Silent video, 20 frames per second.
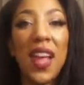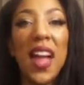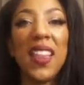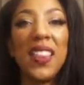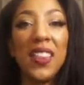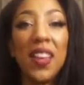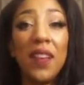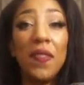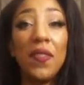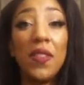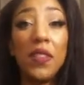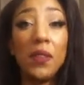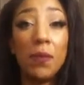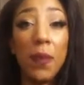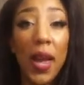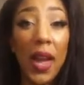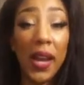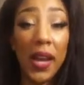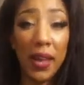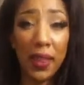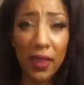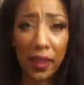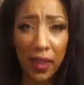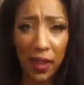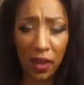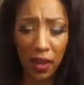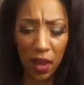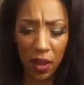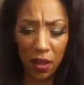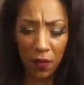I love this bag. I think
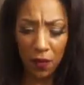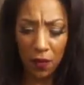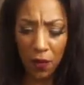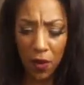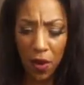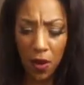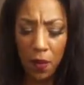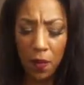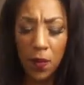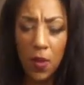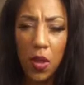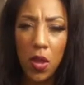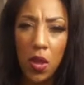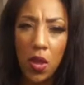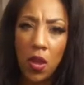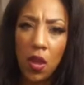I got it from